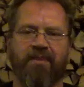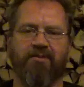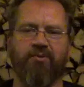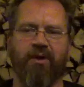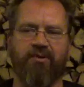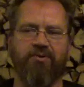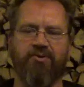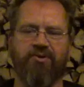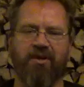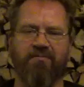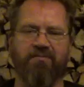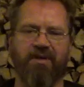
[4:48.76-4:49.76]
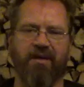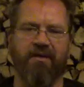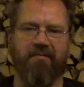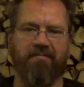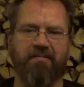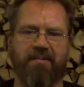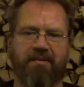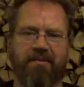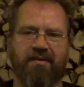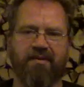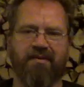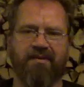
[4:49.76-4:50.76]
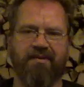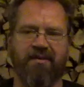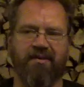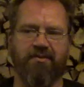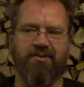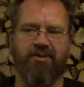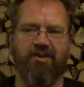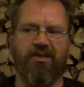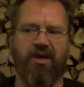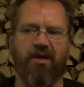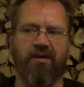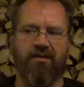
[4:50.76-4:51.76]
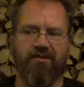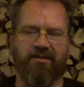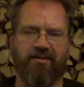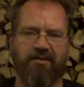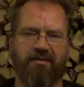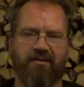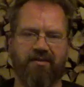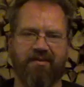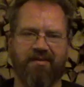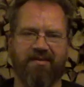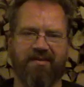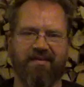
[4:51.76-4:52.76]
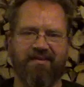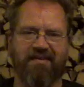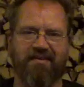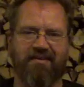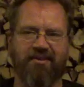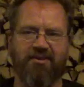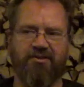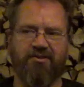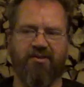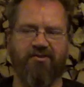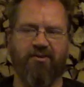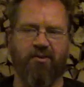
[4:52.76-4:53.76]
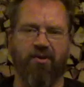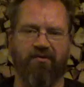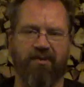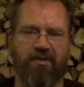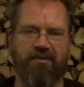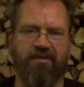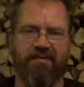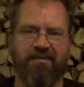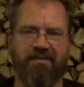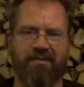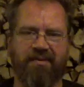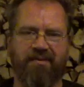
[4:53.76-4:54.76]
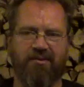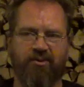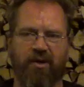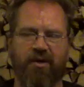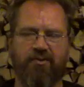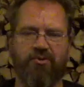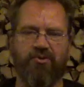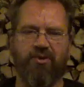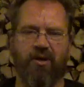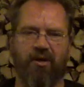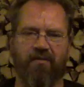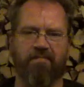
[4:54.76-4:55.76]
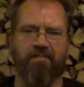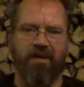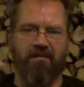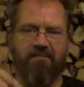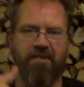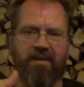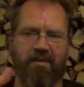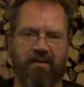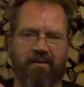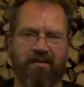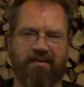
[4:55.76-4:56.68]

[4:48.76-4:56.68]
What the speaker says: trying to shut me up. You know, she giggles, just the thought of it, trying to shut up me.